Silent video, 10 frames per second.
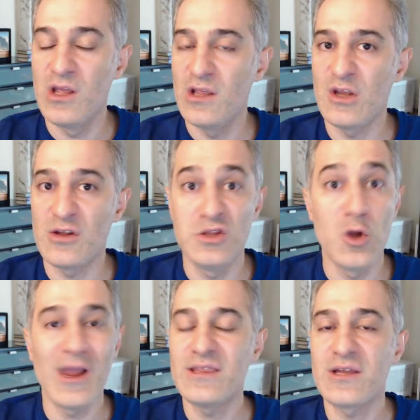there's no
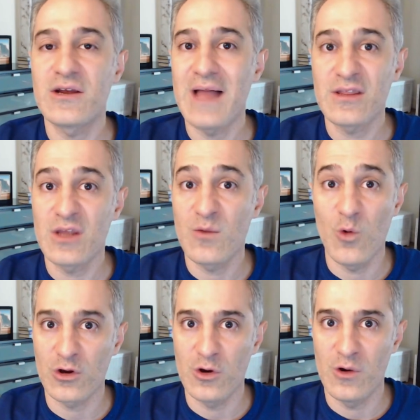intergalactic
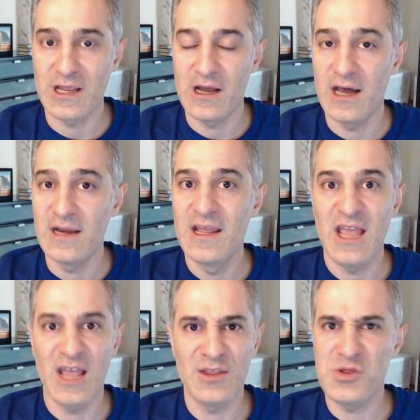war going on,
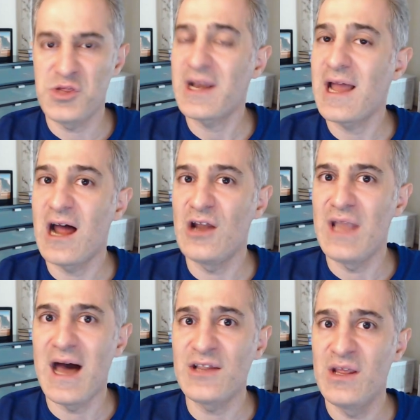and the Jedi are
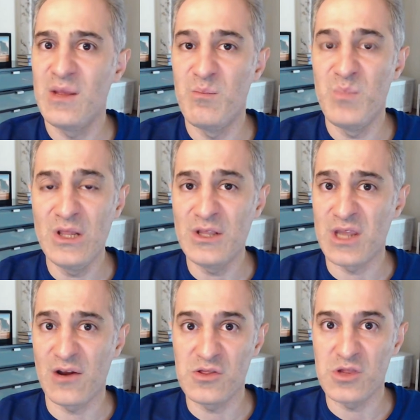not
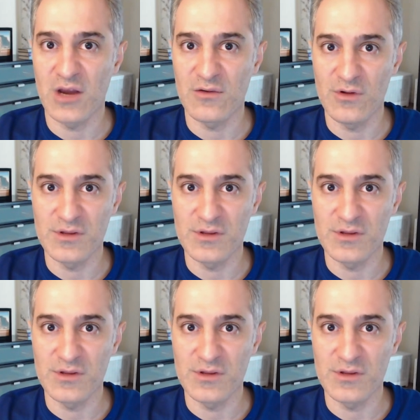military generals.